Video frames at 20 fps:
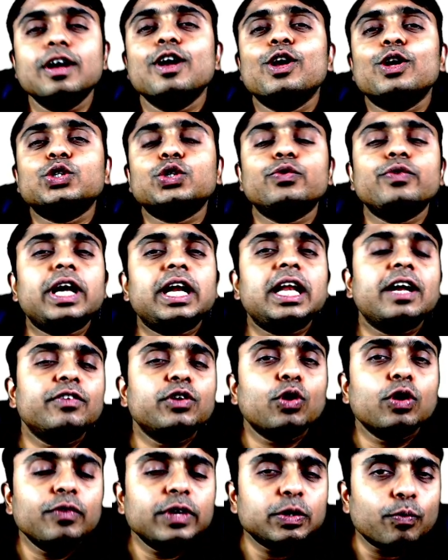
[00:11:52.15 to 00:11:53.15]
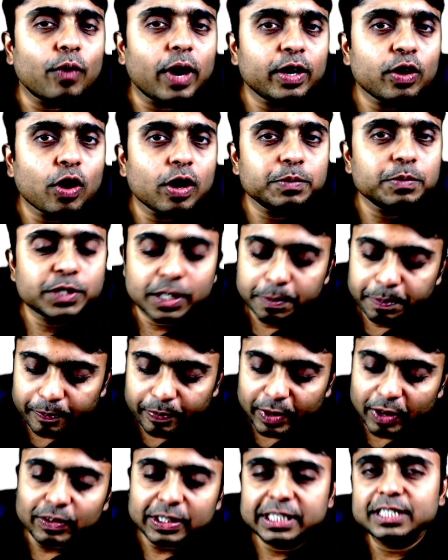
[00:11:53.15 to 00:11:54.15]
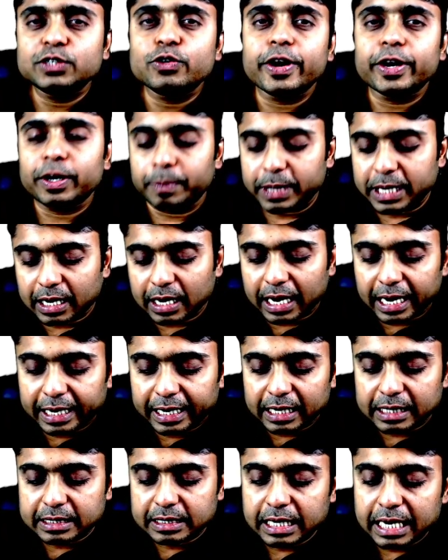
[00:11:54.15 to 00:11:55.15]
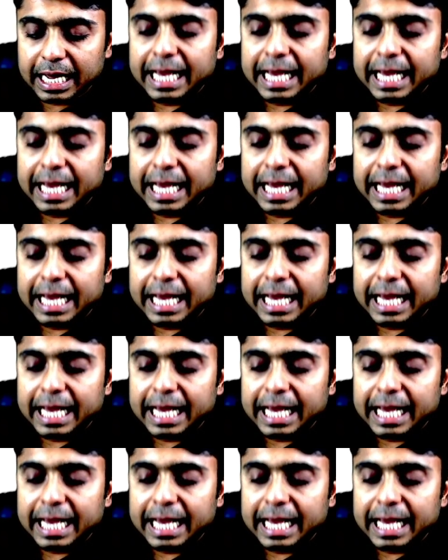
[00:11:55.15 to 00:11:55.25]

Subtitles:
So we are left out with one option, which is going to be the correct answer.